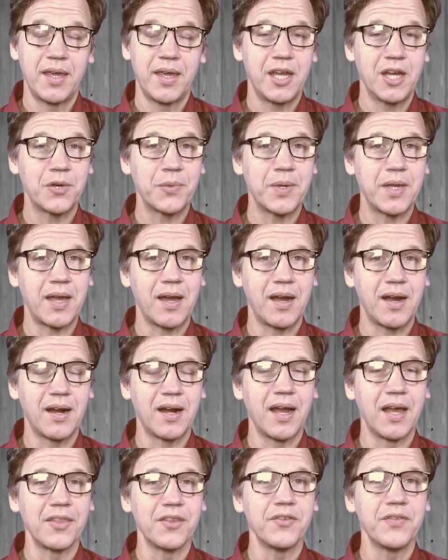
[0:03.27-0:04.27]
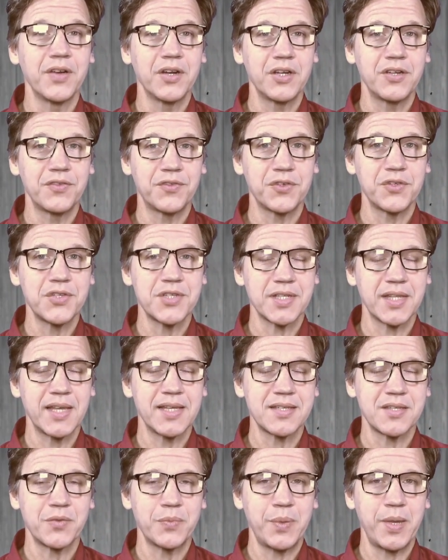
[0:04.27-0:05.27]
Here we are on the very first
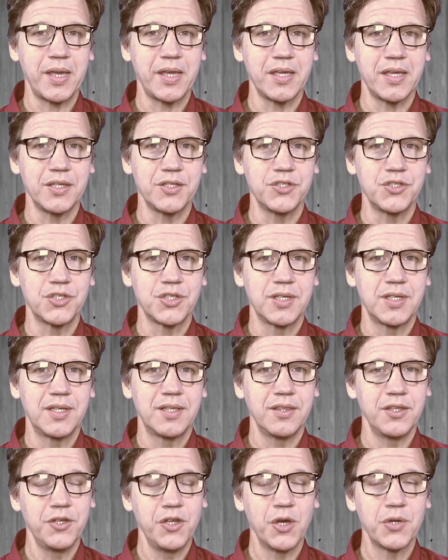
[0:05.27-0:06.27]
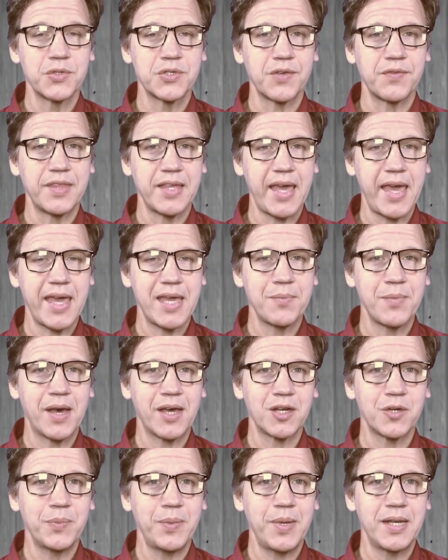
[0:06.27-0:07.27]
lesson page, the notes of the A
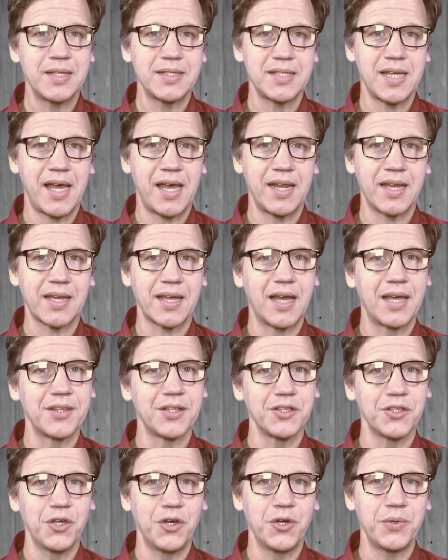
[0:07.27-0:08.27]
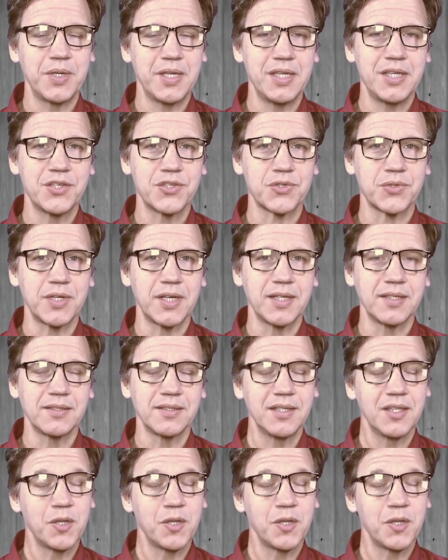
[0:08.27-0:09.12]
minor pentatonic on the low E string.